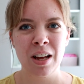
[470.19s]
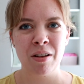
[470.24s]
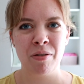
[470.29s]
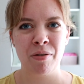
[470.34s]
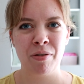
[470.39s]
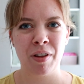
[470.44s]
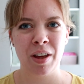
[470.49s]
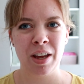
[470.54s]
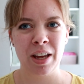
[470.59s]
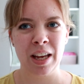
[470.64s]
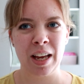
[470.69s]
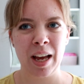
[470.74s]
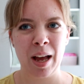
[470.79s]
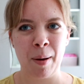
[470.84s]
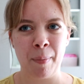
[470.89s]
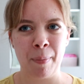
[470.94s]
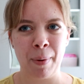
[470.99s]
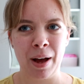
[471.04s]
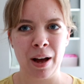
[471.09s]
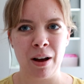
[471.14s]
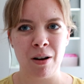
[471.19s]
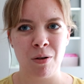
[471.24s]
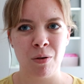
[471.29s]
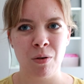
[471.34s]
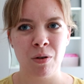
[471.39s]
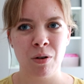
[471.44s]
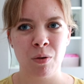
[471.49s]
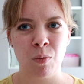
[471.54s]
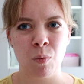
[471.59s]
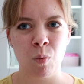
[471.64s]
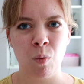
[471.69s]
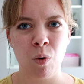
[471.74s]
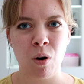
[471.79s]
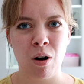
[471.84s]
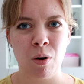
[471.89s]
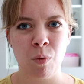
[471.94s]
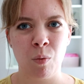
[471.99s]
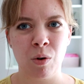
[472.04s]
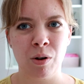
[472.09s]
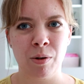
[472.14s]
think about
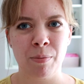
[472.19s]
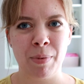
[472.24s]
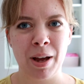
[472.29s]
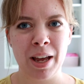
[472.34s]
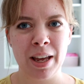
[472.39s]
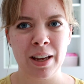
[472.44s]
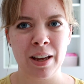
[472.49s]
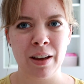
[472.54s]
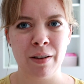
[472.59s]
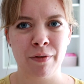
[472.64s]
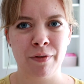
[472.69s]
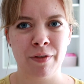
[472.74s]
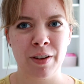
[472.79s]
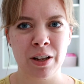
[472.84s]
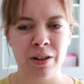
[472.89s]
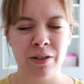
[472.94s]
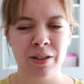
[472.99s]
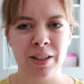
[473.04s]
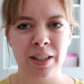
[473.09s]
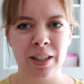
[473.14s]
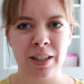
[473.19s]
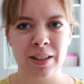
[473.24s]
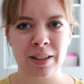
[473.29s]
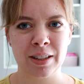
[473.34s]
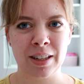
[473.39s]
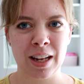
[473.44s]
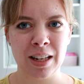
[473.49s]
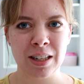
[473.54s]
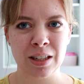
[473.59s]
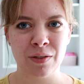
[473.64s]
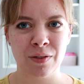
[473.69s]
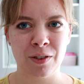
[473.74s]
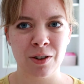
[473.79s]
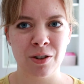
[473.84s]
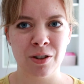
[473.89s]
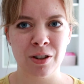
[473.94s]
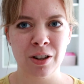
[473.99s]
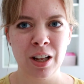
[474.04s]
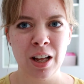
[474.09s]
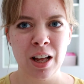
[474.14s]
what will make it feel
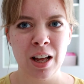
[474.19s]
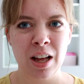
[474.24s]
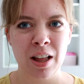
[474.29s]
successful.